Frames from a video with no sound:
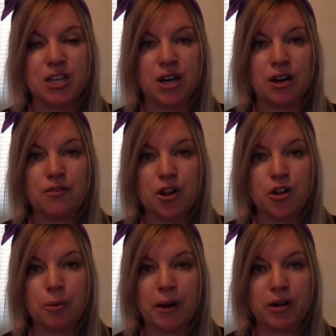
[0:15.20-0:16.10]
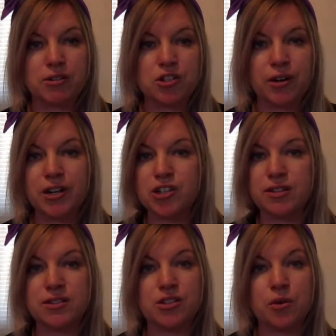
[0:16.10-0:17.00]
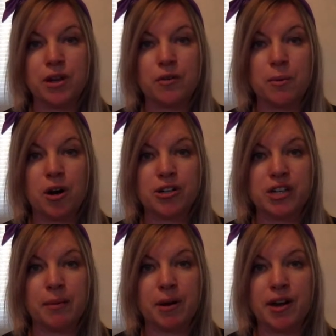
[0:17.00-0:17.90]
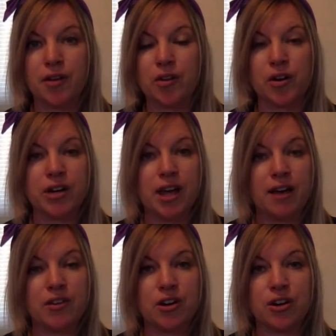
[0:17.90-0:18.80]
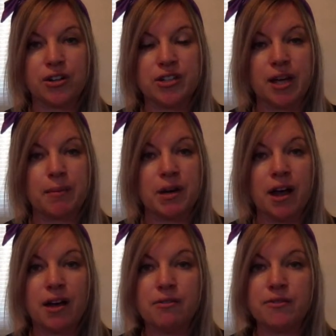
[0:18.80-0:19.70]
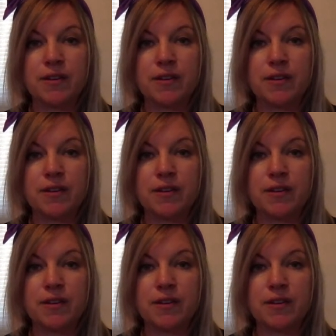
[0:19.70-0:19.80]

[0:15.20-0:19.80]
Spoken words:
gotta follow your parents' instructions and don't give them a hard time right now. They're already having a hard time enough